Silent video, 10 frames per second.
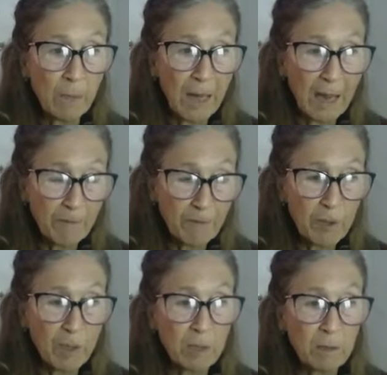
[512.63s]

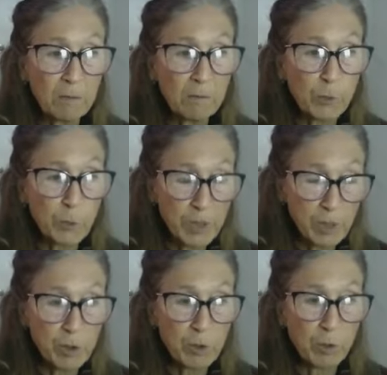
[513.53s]
African
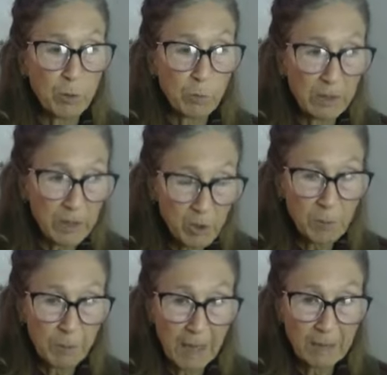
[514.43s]
traditional
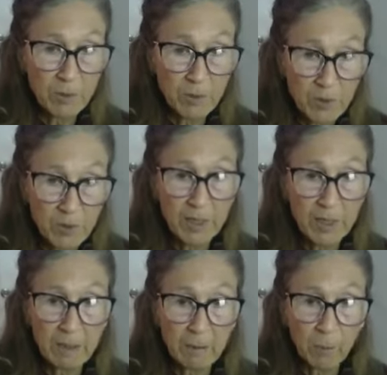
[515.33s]
religious practices that